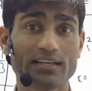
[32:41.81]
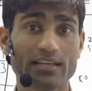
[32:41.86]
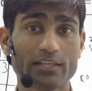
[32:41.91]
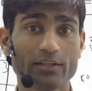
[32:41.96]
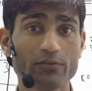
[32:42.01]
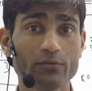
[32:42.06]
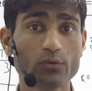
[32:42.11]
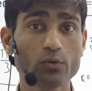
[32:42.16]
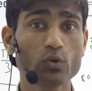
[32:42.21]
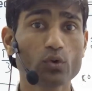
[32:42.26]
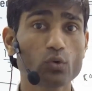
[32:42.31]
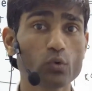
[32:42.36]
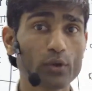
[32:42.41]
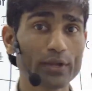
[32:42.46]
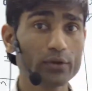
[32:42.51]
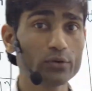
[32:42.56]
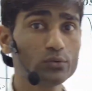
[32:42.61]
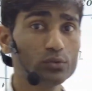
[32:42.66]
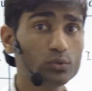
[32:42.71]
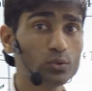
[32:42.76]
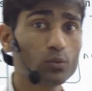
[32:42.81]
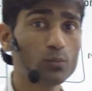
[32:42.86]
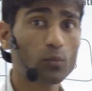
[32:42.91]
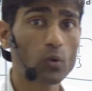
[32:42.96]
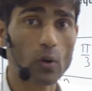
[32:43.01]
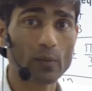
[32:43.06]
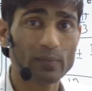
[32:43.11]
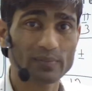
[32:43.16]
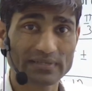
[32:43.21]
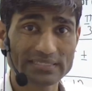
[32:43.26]
If you are going through
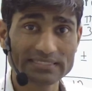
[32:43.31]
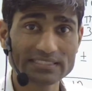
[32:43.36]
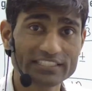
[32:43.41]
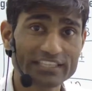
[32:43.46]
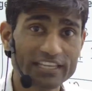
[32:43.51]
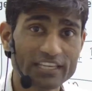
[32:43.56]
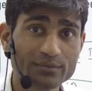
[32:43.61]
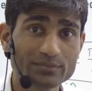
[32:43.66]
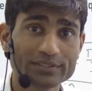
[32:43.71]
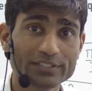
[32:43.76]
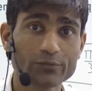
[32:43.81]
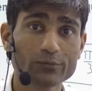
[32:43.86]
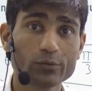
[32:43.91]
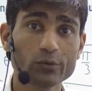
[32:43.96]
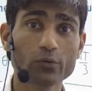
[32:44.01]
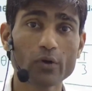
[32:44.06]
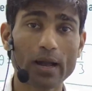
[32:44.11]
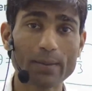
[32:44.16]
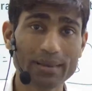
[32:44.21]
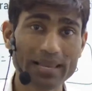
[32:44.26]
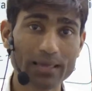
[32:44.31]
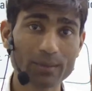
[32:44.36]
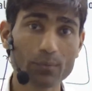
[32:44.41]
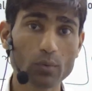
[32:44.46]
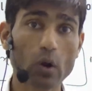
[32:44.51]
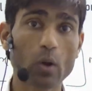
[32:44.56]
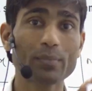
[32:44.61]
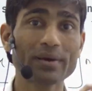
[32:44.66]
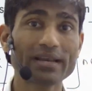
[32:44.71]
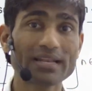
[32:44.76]
proper steps, if you apply
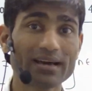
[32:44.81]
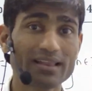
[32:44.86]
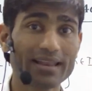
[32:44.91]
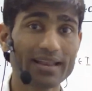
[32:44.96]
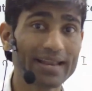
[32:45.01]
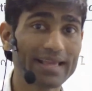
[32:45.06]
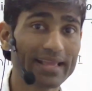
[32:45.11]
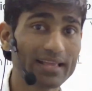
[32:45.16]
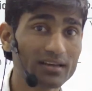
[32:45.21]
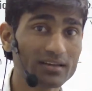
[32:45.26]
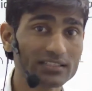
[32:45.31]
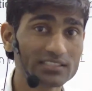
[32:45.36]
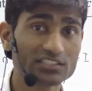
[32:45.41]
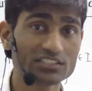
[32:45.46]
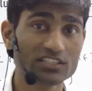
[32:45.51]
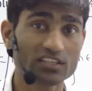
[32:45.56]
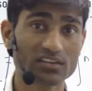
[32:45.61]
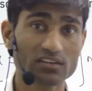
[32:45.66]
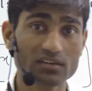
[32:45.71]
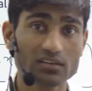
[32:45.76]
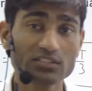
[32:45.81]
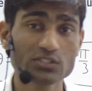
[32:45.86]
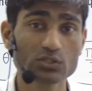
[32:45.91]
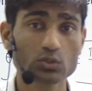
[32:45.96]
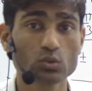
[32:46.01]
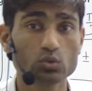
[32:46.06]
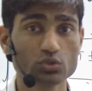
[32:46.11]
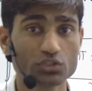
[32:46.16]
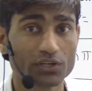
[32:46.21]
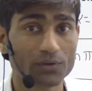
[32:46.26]
proper allied angles general
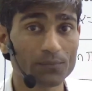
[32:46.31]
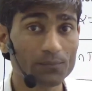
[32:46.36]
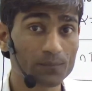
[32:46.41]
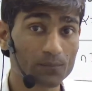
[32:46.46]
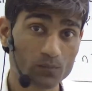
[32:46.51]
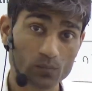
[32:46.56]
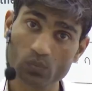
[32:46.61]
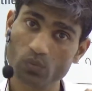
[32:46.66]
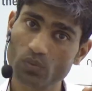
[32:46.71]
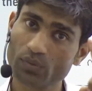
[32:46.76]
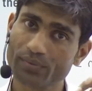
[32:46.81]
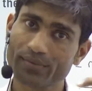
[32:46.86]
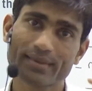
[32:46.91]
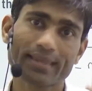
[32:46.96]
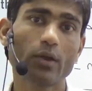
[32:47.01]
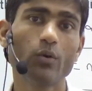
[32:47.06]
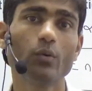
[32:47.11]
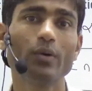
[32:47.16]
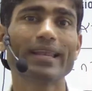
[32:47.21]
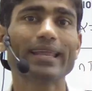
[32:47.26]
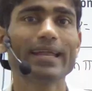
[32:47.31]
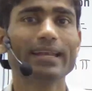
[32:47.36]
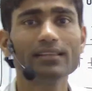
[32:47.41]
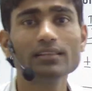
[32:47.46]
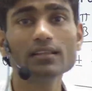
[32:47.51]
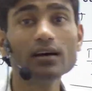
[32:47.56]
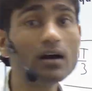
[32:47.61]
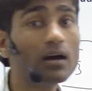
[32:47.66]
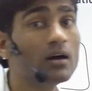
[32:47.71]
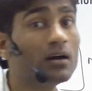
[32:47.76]
solution, you will get
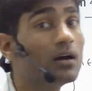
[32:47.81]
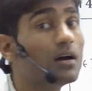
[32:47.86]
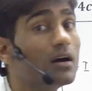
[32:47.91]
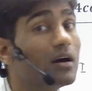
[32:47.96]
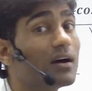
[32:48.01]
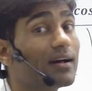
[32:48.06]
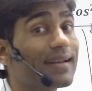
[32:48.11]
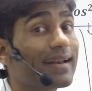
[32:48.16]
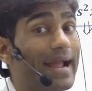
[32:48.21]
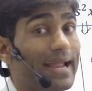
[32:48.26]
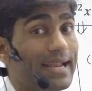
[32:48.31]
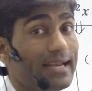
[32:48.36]
the right